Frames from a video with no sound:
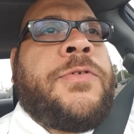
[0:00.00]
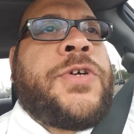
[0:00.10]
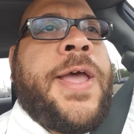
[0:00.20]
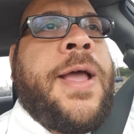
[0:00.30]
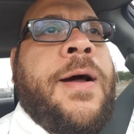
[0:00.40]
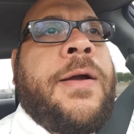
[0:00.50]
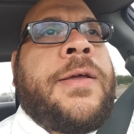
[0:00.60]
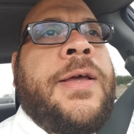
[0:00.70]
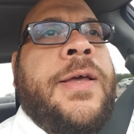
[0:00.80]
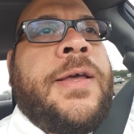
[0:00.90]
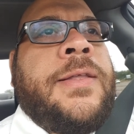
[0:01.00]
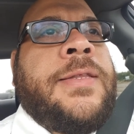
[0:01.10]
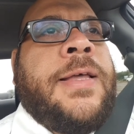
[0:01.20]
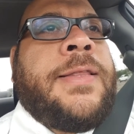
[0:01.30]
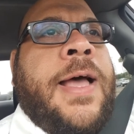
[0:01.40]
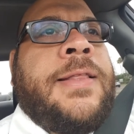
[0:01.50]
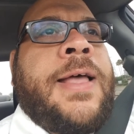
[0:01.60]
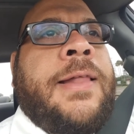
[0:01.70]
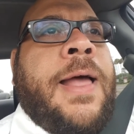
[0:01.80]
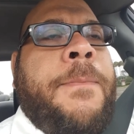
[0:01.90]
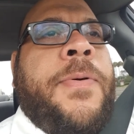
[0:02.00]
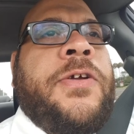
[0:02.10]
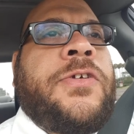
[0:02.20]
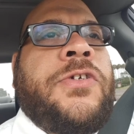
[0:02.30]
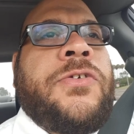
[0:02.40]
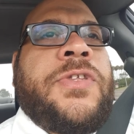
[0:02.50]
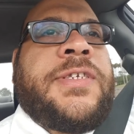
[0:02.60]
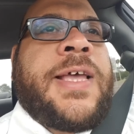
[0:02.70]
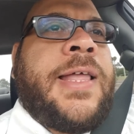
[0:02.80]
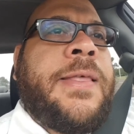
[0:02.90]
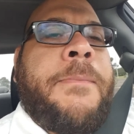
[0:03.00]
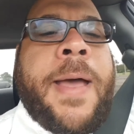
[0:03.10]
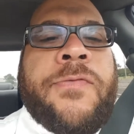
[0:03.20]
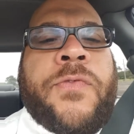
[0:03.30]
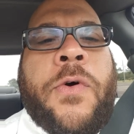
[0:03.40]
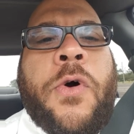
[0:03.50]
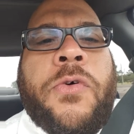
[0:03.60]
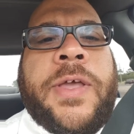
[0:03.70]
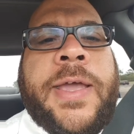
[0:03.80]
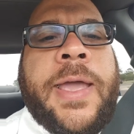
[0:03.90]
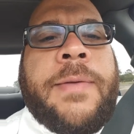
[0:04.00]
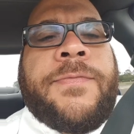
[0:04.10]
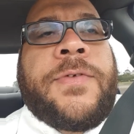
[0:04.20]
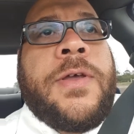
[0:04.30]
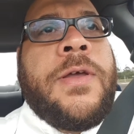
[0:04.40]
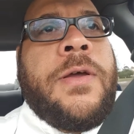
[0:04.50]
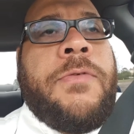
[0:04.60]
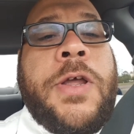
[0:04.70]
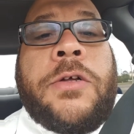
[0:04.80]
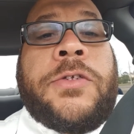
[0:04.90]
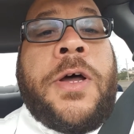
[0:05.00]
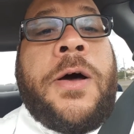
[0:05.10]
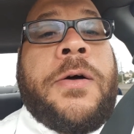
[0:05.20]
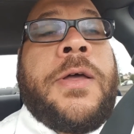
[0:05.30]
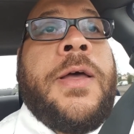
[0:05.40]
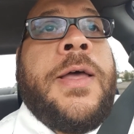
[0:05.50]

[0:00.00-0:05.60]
Treyarch, that person should design the maps for all the games. Real talk.